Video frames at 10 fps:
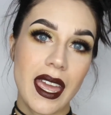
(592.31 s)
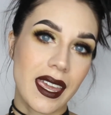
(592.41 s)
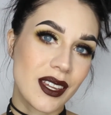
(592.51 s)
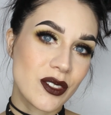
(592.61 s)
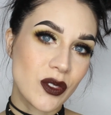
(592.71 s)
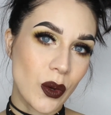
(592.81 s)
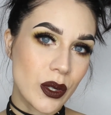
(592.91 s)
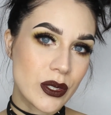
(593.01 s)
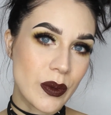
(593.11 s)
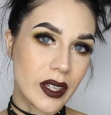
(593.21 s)
and of
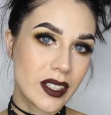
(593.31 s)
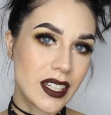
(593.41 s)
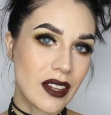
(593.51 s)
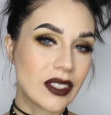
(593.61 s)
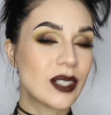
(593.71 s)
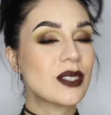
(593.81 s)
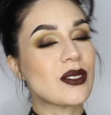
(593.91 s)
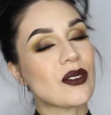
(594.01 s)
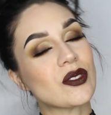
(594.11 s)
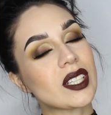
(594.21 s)
course while you're down there
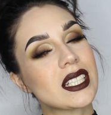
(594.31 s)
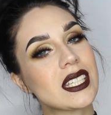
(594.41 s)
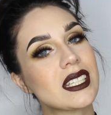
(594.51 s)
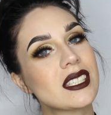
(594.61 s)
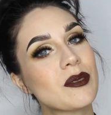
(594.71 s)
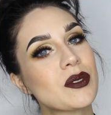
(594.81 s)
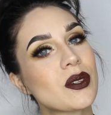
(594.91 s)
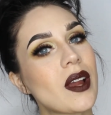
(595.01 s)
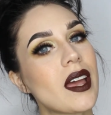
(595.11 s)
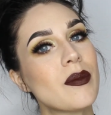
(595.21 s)
don't forget to hit
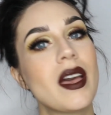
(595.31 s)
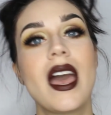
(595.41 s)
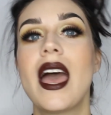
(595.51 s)
subscribe,